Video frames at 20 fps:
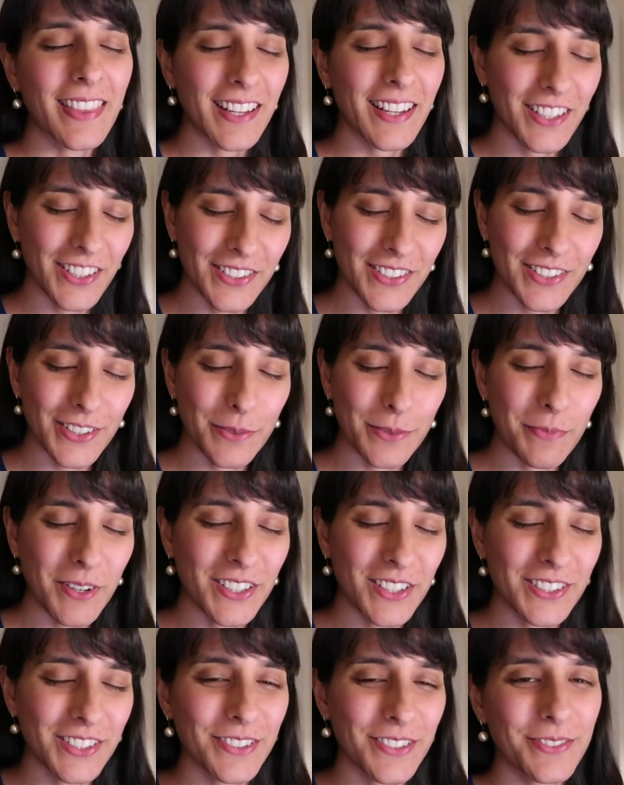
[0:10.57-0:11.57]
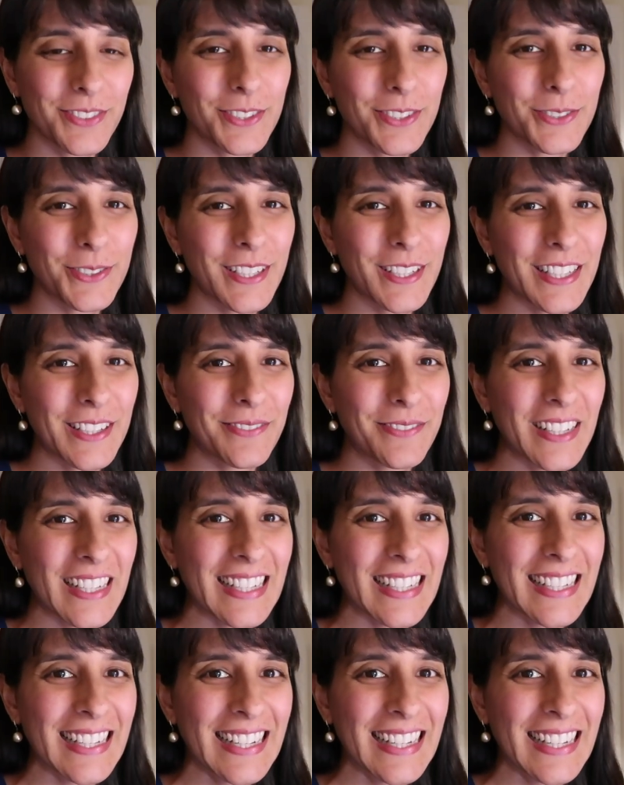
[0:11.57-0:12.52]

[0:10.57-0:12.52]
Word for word: Thank you so much for joining me.